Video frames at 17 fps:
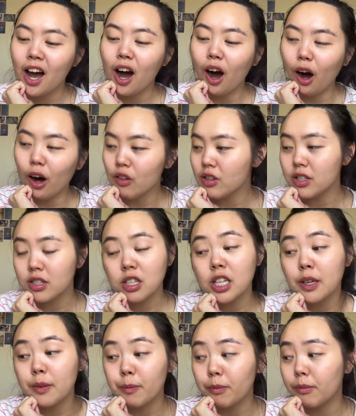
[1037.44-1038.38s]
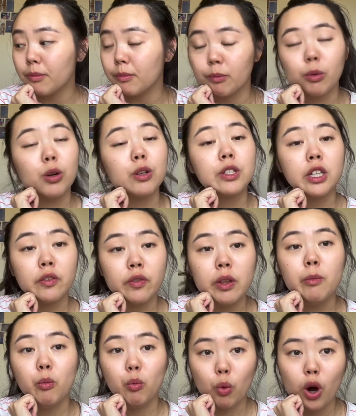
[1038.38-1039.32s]
Honestly, most of
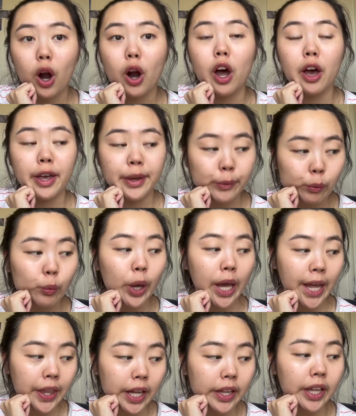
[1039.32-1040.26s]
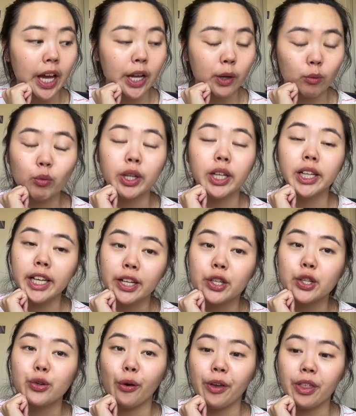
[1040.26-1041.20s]
them were a win and I really
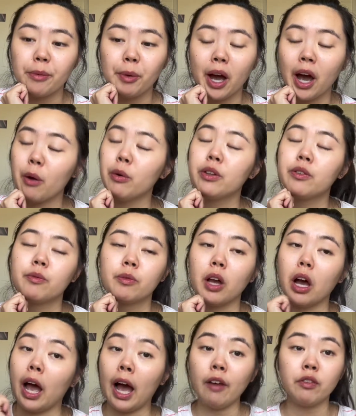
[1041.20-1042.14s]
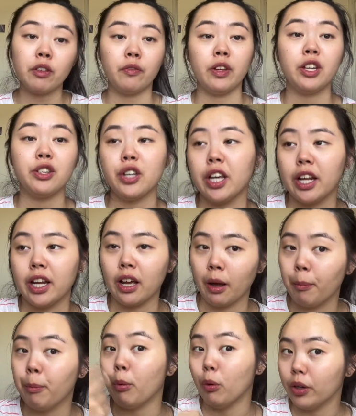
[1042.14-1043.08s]
enjoy them. I have to finish eating. I
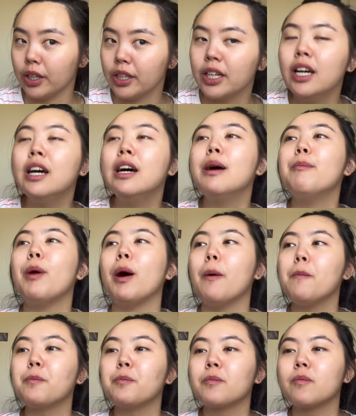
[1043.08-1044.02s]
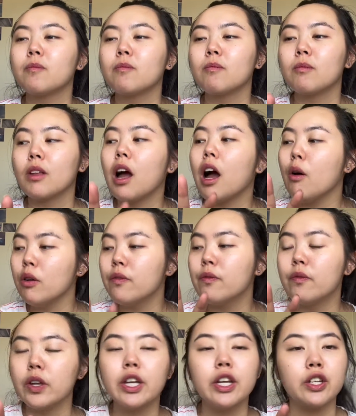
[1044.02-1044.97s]
bought it, but I would
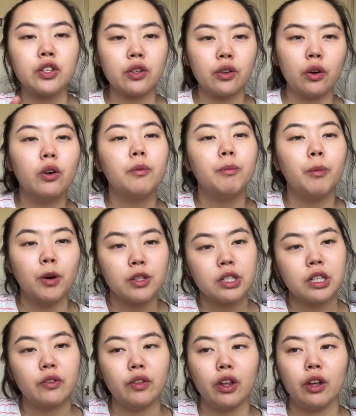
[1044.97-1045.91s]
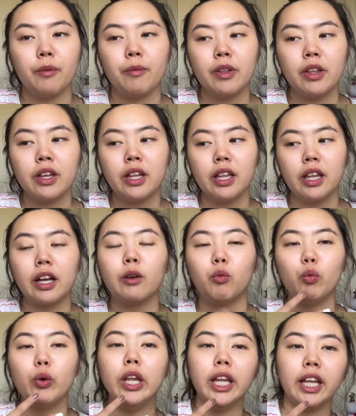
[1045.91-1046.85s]
finish most of them like
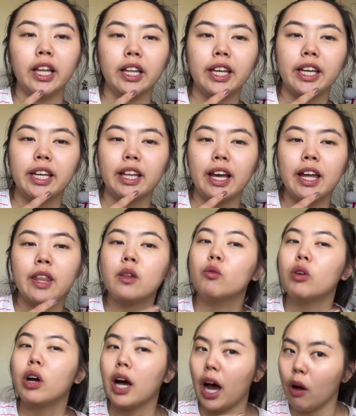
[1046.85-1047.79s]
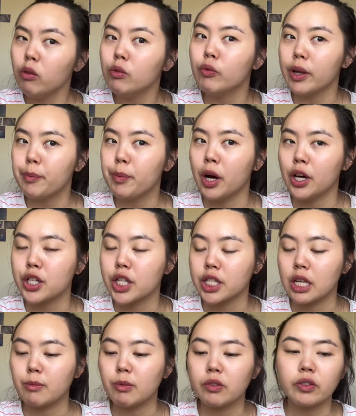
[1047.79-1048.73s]
willingly, and I would repurchase
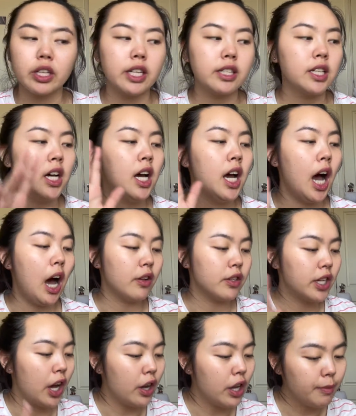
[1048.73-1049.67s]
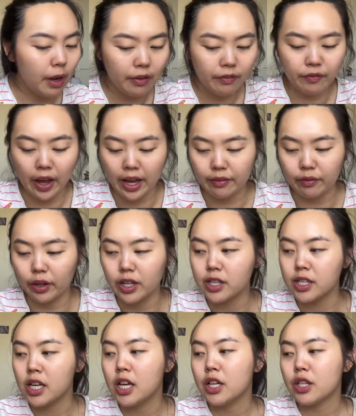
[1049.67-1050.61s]
some of these. I'll tell you my
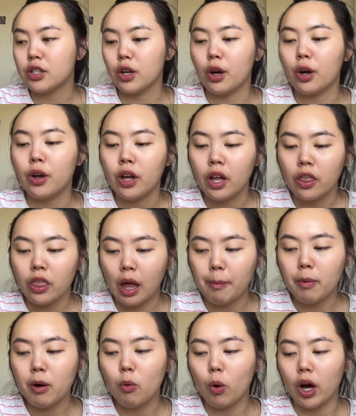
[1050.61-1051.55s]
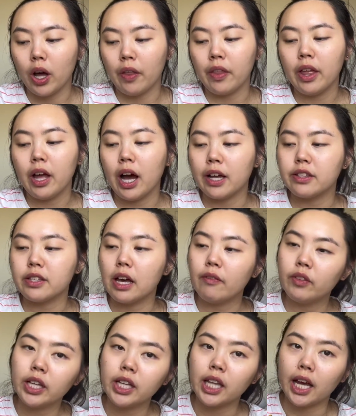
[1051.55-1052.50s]
favorites. So number 1, I
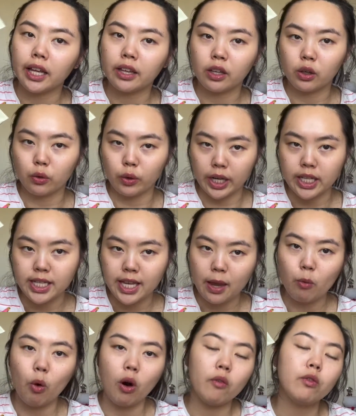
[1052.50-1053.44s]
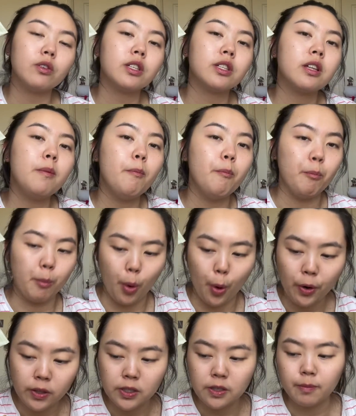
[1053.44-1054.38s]
definitely like the green tea waffles the
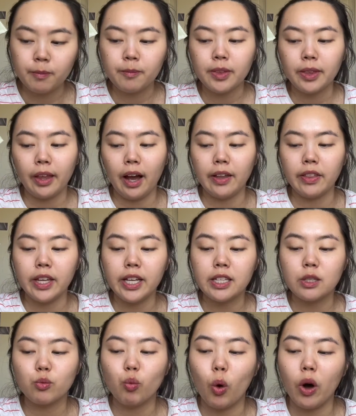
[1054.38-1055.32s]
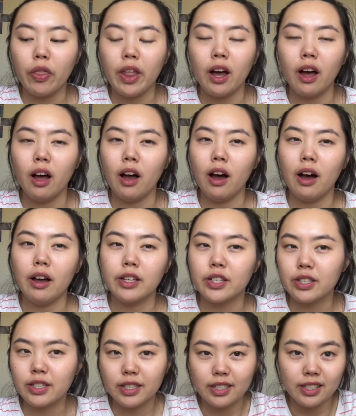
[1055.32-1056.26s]
most. I think it's one that
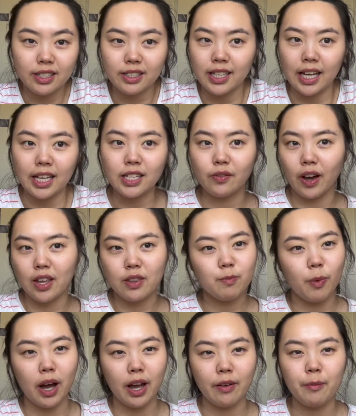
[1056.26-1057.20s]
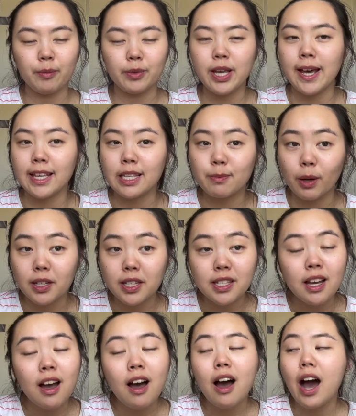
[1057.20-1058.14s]
just satisfies my taste buds.
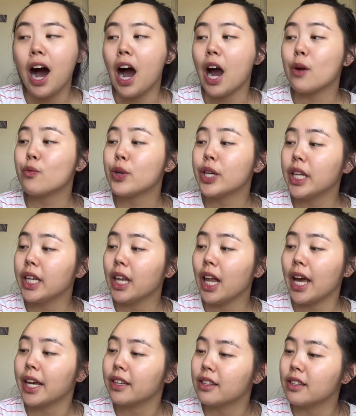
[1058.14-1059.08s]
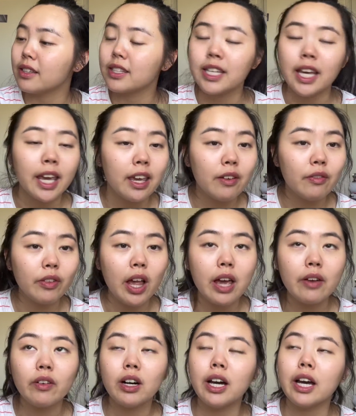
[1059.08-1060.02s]
I really like the tea
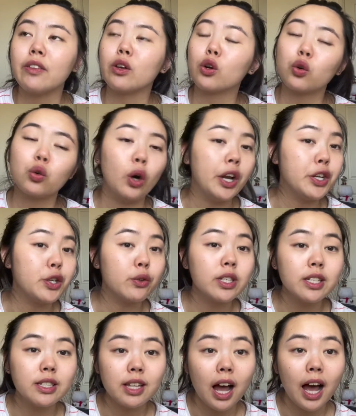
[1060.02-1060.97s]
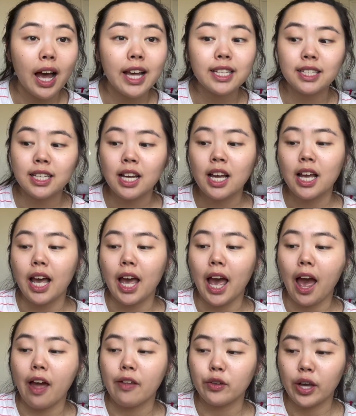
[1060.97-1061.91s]
flavor and the crunch was nice,
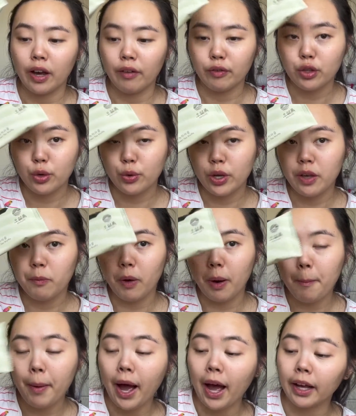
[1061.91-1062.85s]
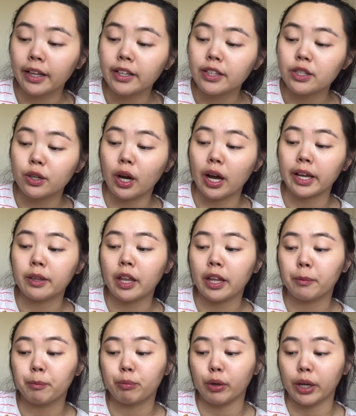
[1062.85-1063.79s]
and you have 2 in 1 packet, so I can
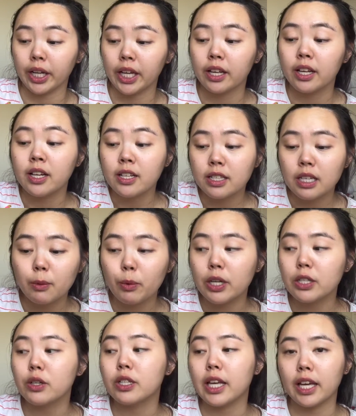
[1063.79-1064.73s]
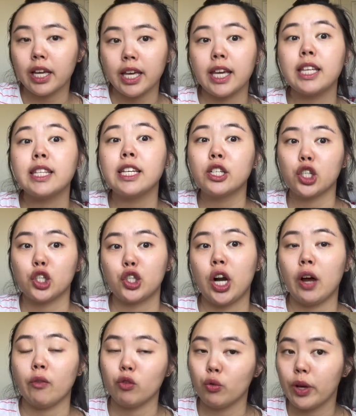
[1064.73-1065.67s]
like bring it somewhere, so it's like easy to
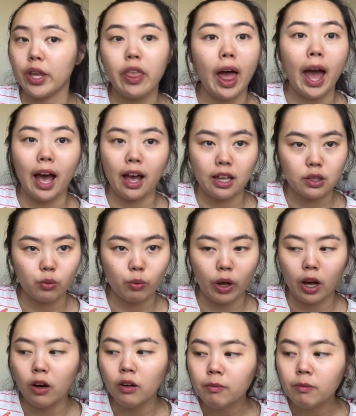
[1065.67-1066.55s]
travel with as well.